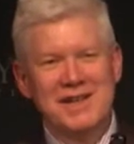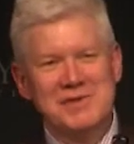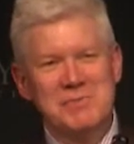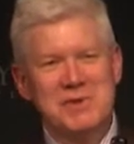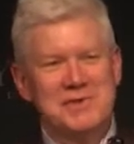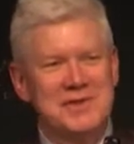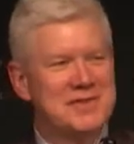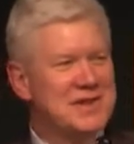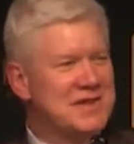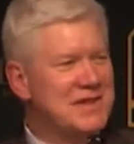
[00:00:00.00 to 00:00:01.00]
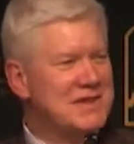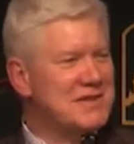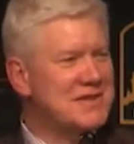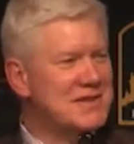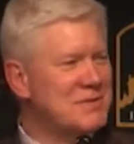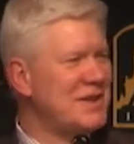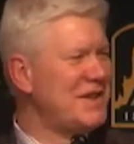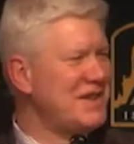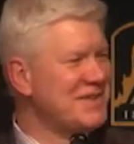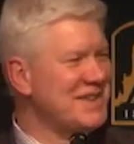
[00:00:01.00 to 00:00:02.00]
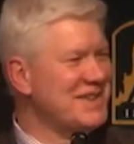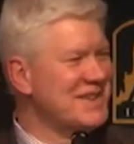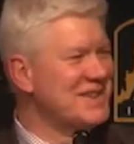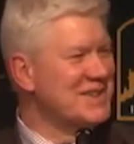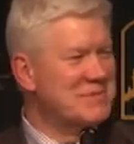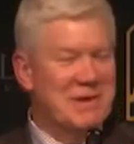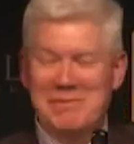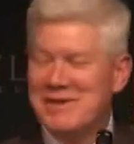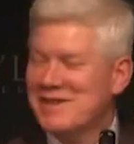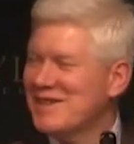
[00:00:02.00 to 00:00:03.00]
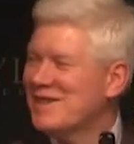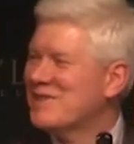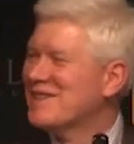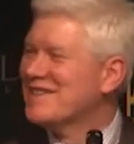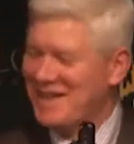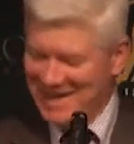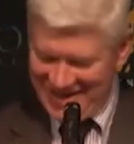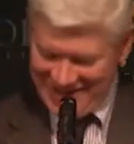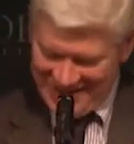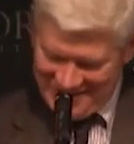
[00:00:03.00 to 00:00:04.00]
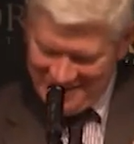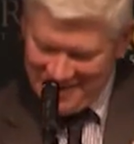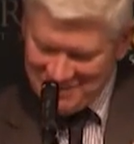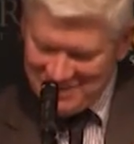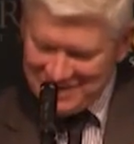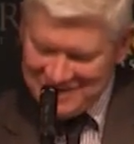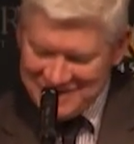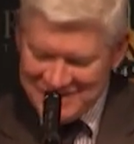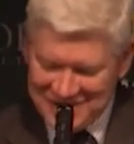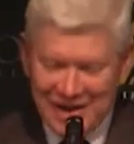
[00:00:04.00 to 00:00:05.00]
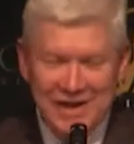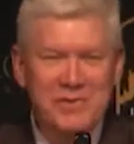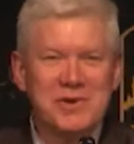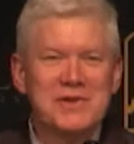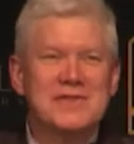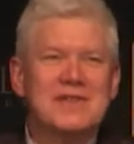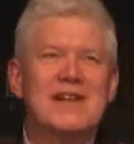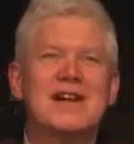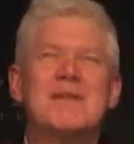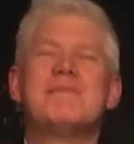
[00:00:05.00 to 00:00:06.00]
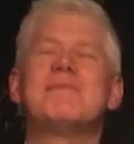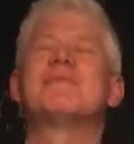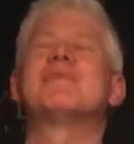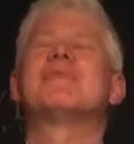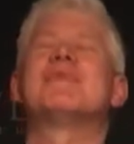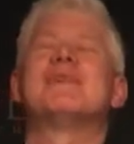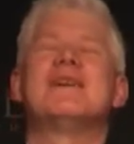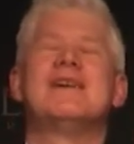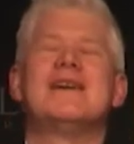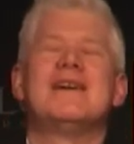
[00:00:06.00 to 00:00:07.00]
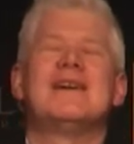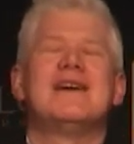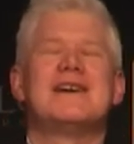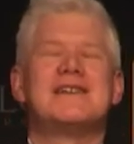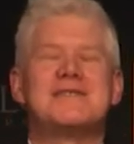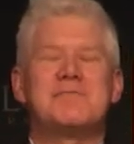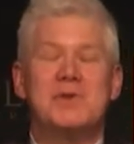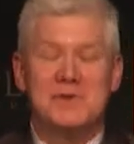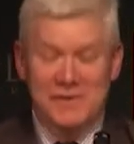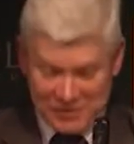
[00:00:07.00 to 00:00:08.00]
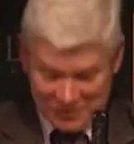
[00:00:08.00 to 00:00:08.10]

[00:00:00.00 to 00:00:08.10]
Spinozistic tendencies? Was that last night? I can't remember. Yes, at any rate. Uh, well, this is, uh, and of course, um, uh, Spinoza's